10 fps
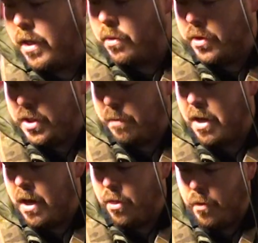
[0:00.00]
there was some
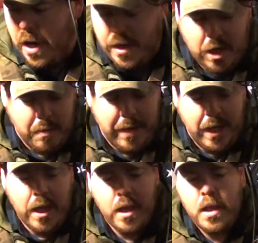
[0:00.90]
kind of threat near
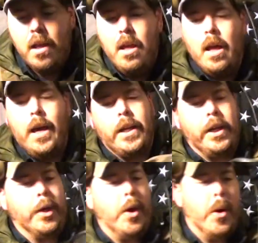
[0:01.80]
me, I could
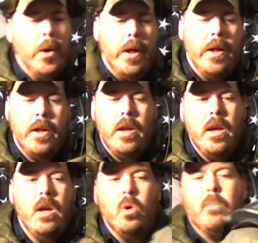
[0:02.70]
go
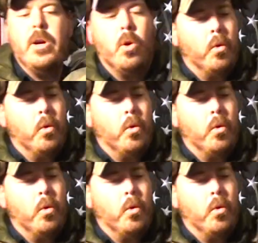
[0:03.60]
my